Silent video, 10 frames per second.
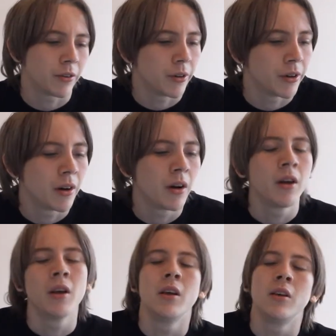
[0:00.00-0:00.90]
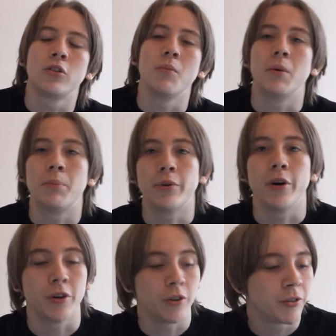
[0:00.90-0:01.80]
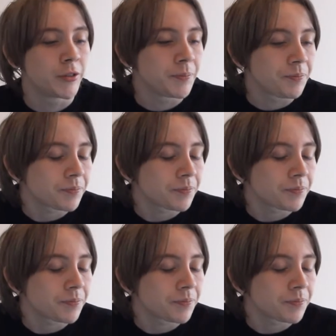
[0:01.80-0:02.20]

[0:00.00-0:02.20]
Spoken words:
or something I'm proud of.